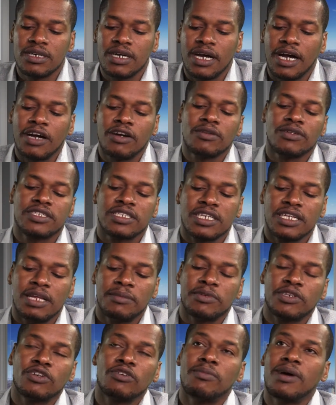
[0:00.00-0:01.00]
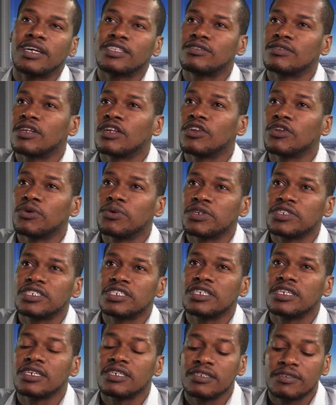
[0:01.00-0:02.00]
I would say, let me go back to the
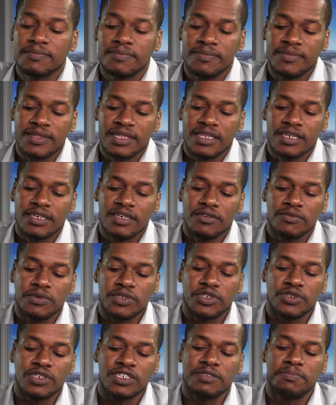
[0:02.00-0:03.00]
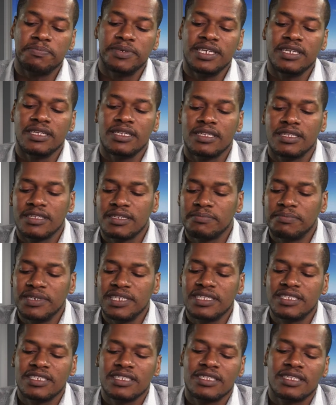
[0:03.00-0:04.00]
lowest year, which was
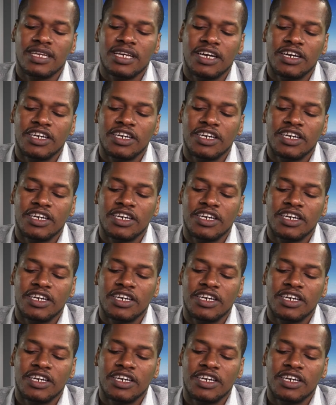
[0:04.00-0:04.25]
Pettit.